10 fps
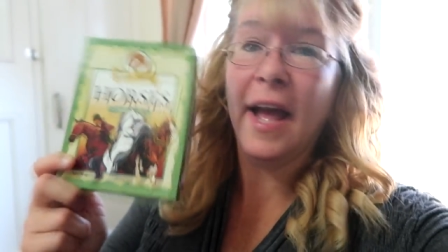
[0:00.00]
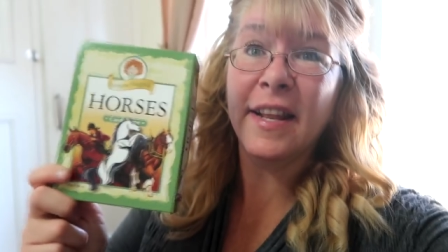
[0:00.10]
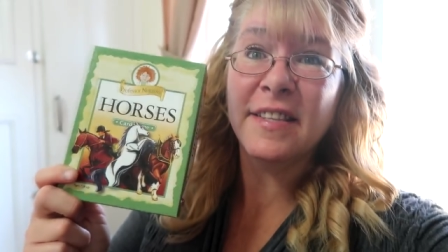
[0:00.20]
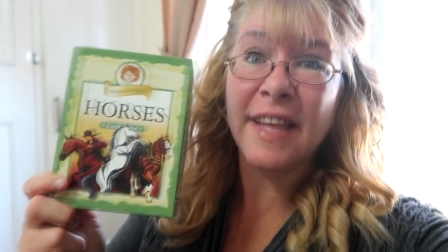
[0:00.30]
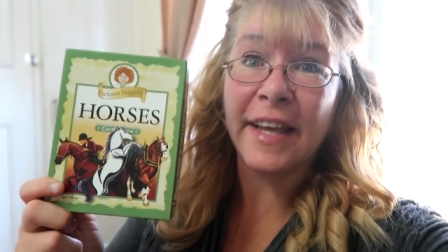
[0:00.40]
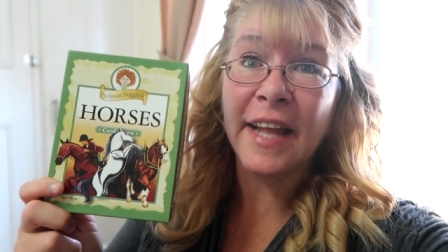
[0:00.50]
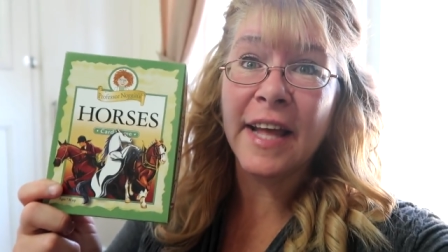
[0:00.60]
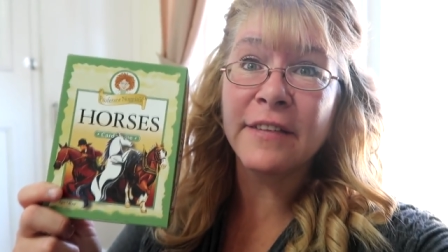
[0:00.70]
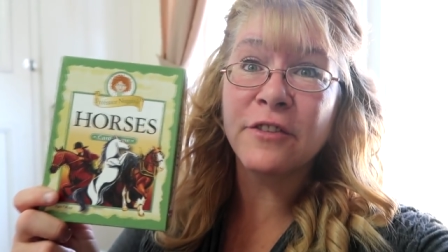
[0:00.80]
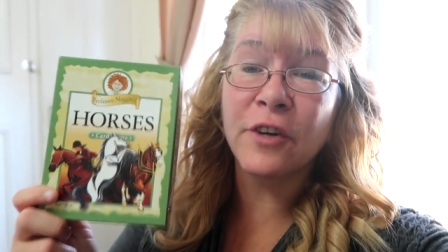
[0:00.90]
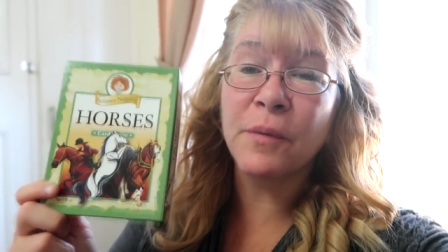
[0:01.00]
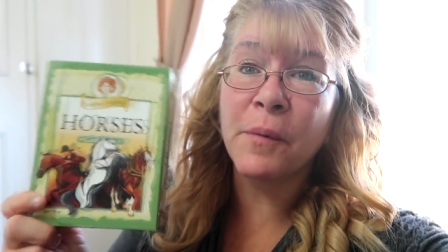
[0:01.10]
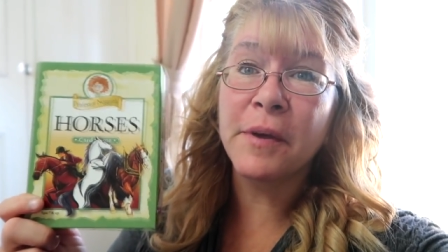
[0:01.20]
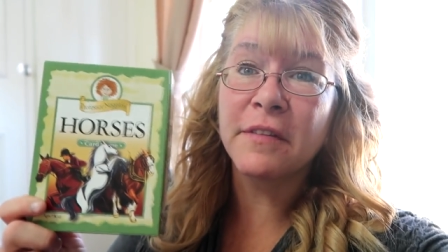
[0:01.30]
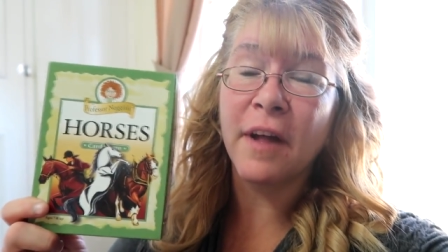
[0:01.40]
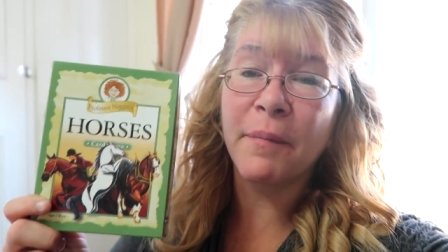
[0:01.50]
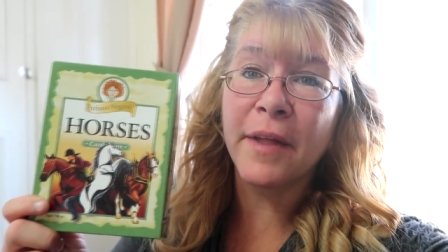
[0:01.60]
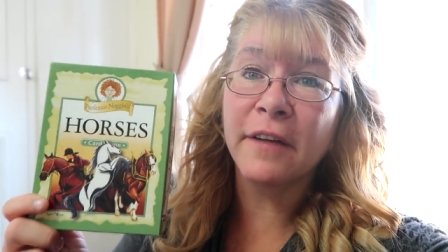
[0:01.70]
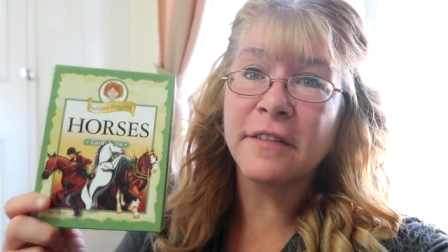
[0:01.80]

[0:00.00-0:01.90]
at the secondhand store when we stopped there.